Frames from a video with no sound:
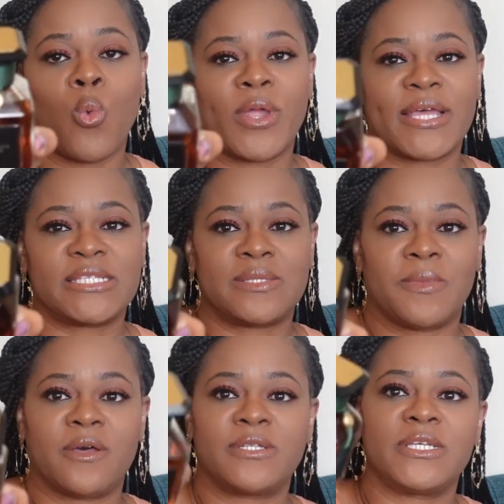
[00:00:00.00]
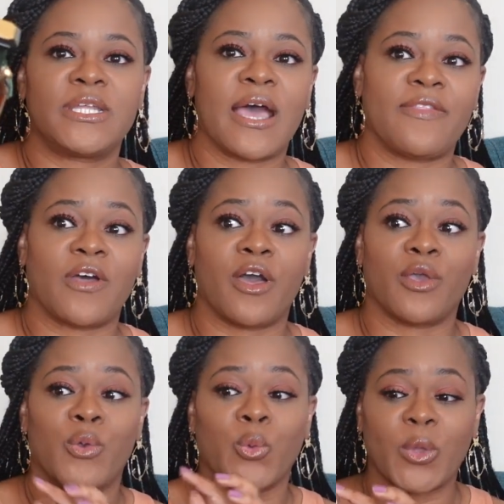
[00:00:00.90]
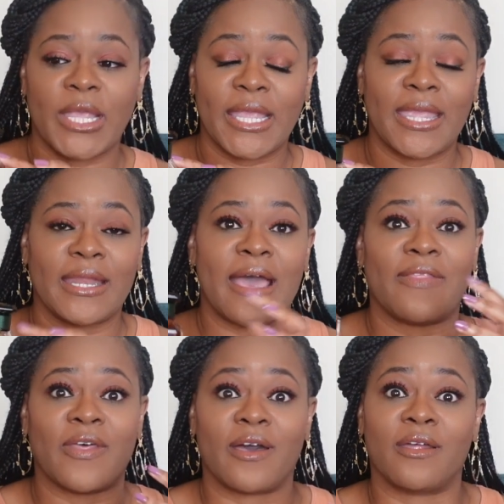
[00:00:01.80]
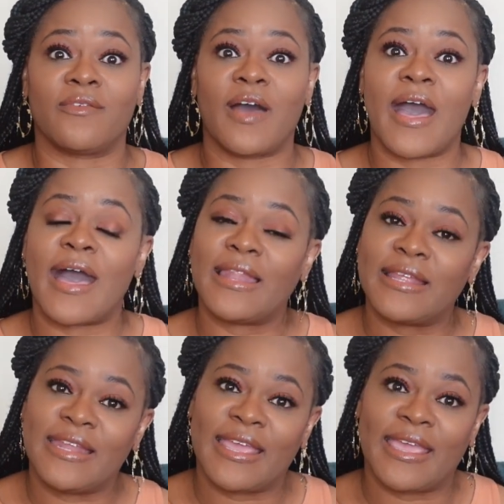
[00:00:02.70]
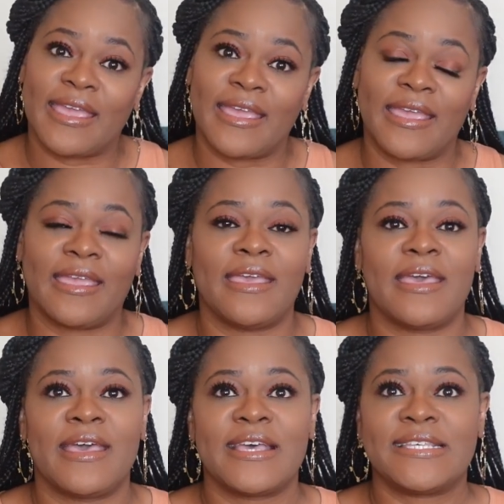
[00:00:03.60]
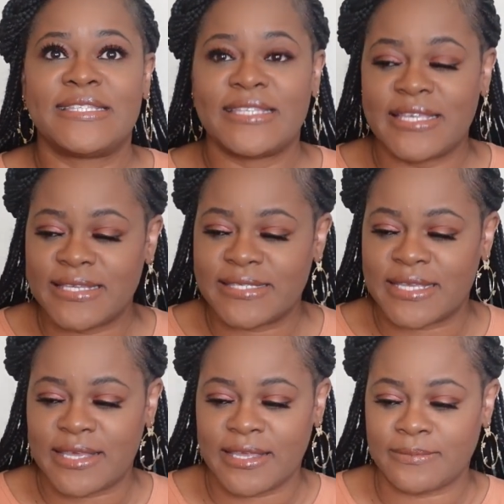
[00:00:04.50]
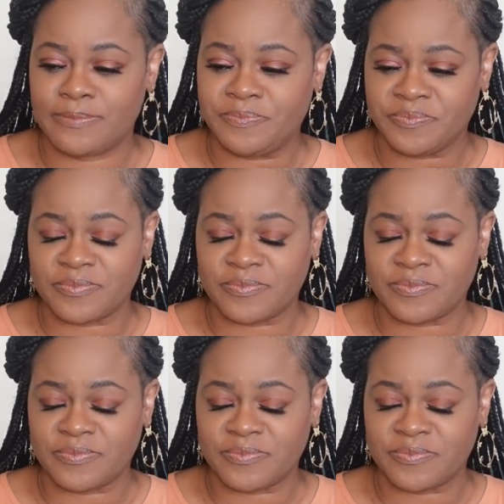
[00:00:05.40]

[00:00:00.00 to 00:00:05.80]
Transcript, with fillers: when i smelled it i thought green i thought of holiday season